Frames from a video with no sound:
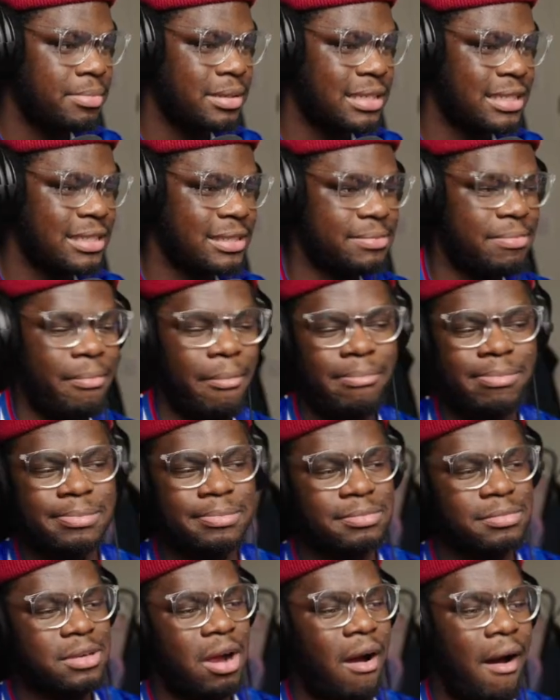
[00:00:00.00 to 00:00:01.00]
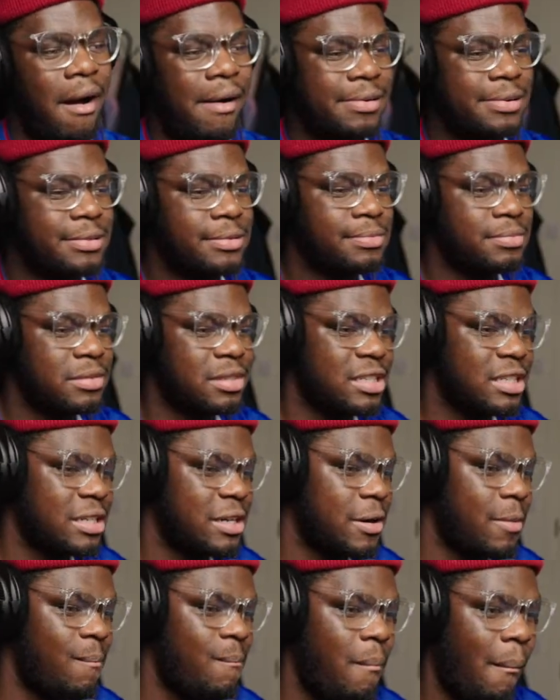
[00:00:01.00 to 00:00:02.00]
But yeah, there you
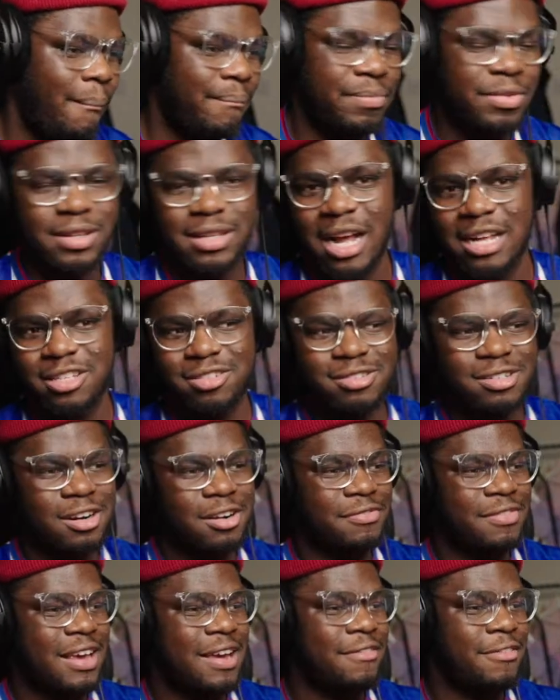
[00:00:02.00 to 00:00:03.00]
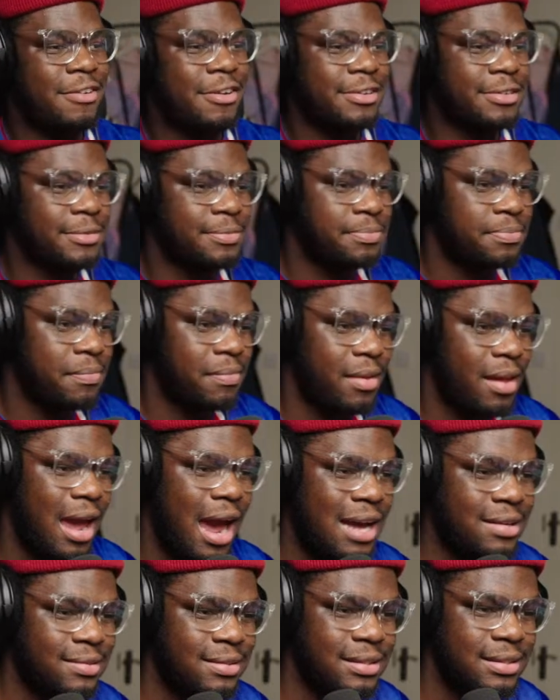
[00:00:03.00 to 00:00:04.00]
go. Stats are in our favor.
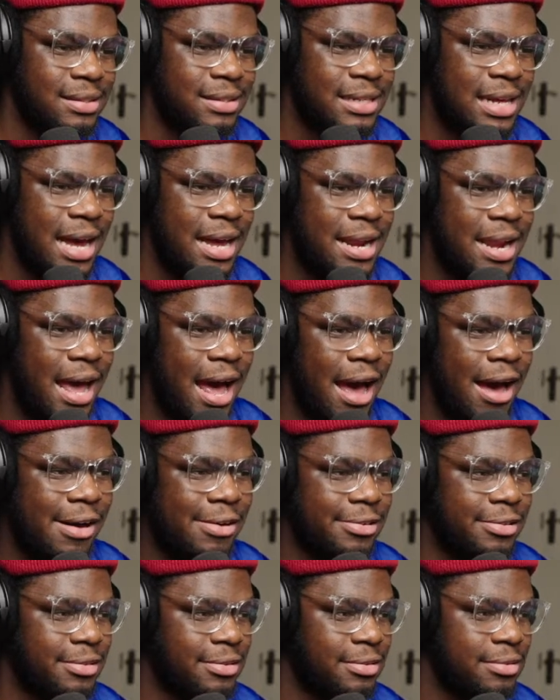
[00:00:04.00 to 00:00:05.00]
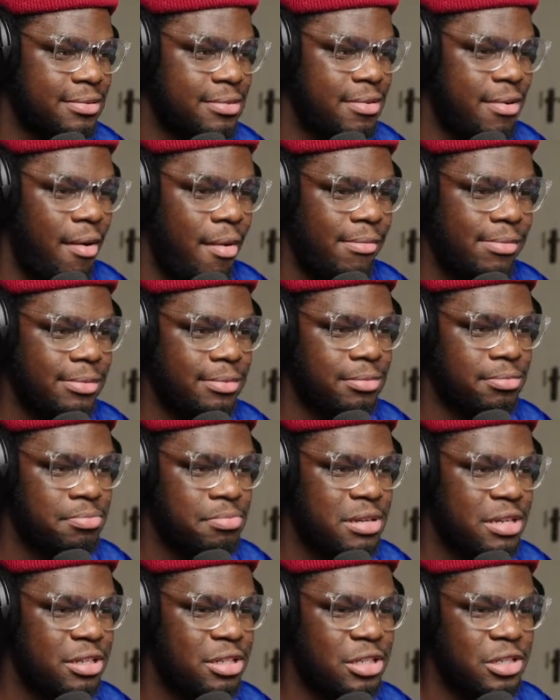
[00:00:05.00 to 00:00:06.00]
As things stand now,
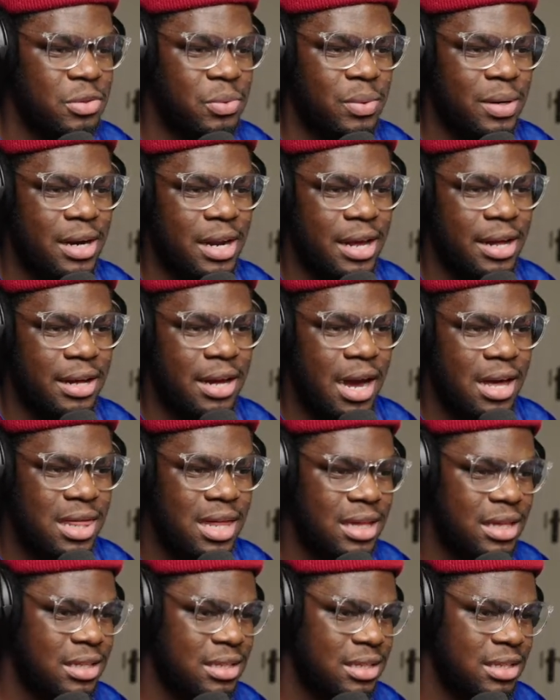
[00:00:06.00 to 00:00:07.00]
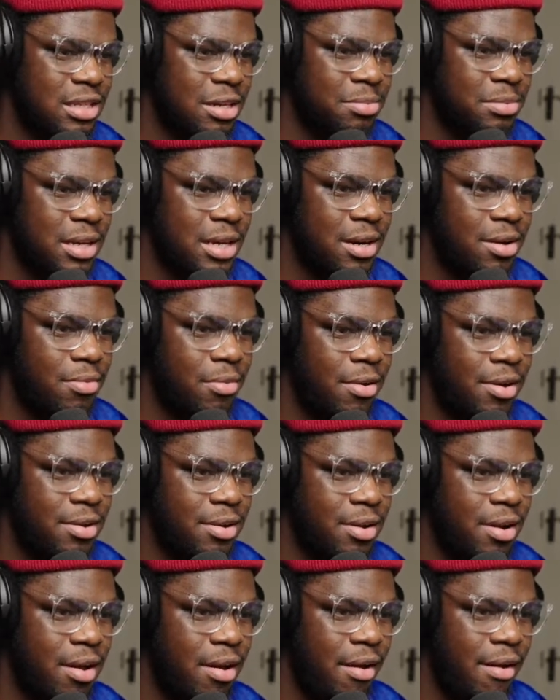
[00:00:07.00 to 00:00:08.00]
PSG are winning. I think this is the updated
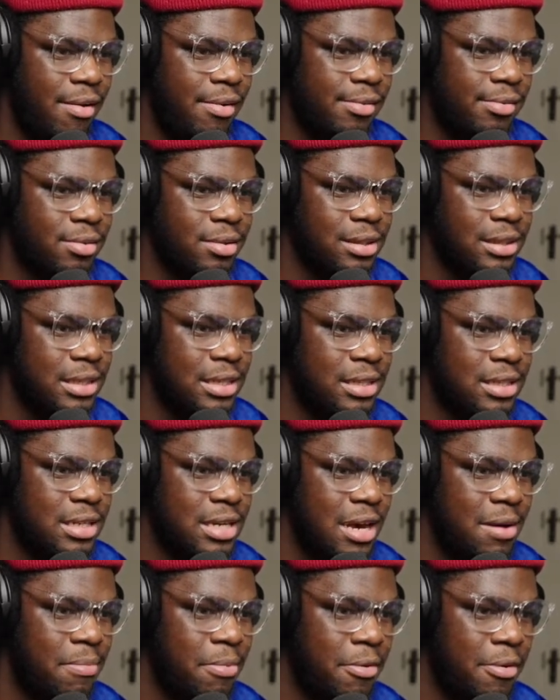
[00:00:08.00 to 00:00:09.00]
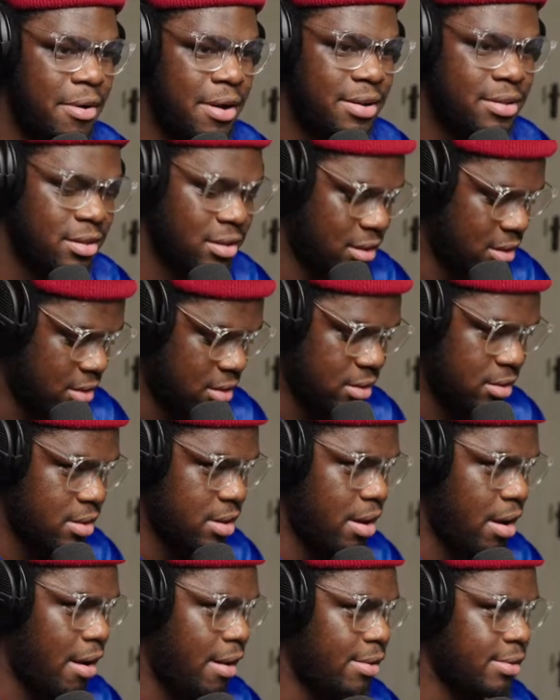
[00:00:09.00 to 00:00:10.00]
one. 68 points.
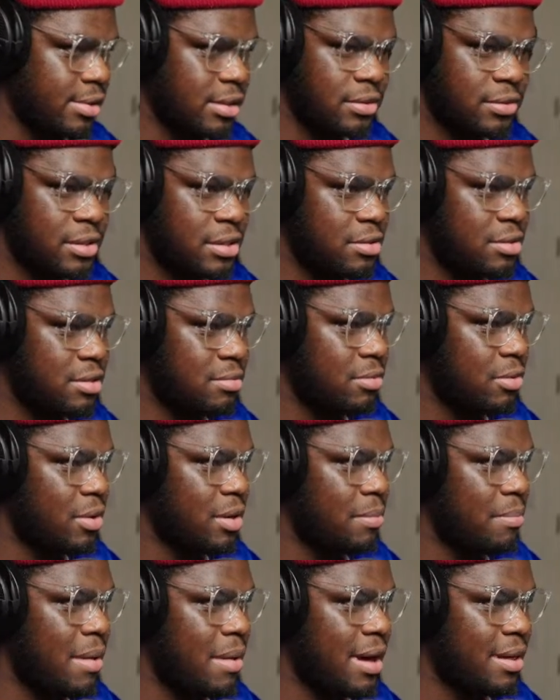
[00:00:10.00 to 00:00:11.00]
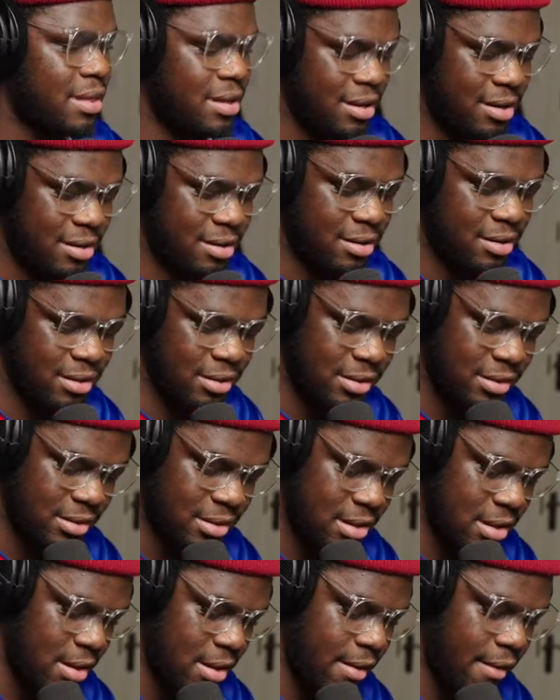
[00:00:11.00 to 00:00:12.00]
If I do some quick math here,
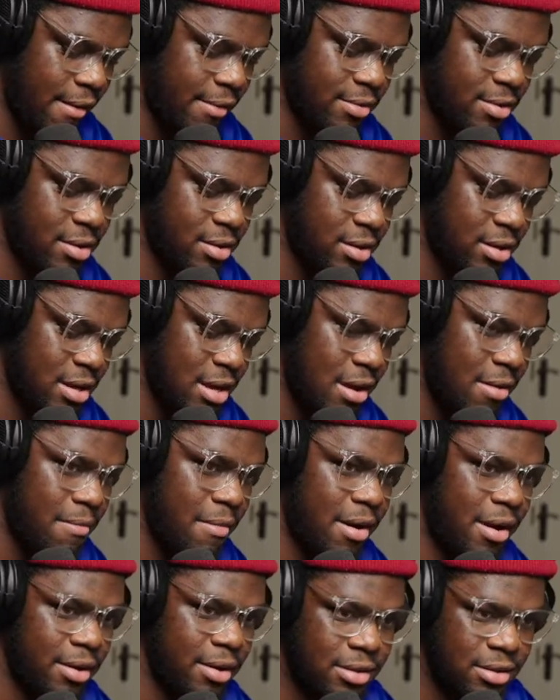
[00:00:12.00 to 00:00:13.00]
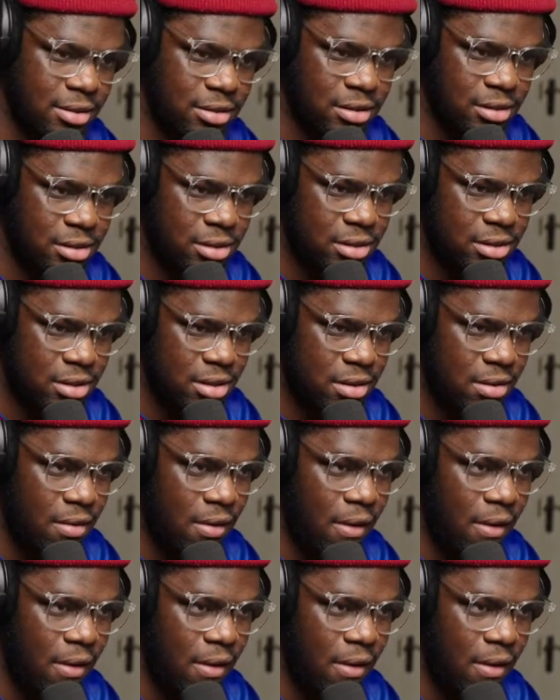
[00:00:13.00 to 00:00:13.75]
68 minus